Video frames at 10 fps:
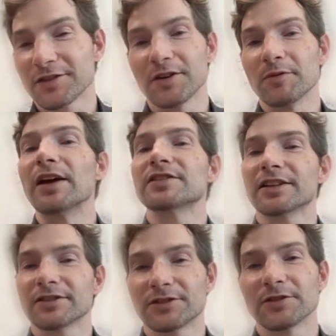
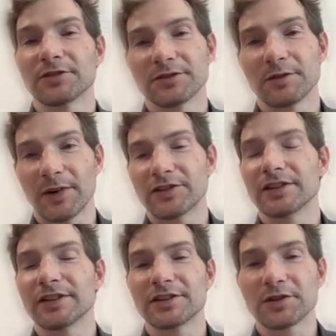amazing to
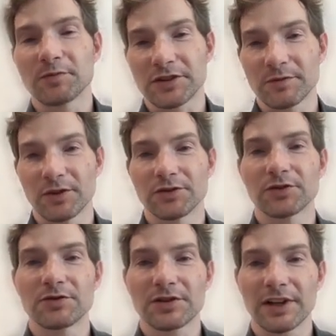imagine this is possible
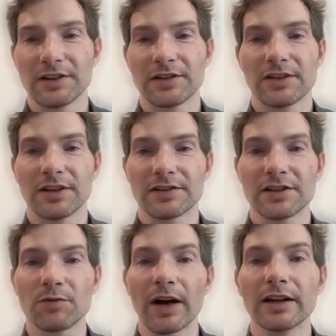to state these things
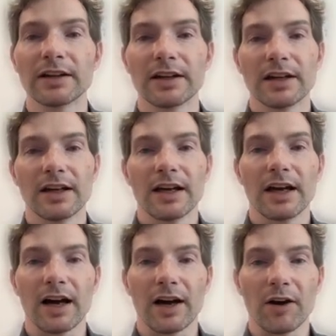this way.
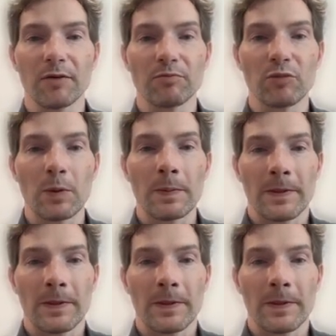And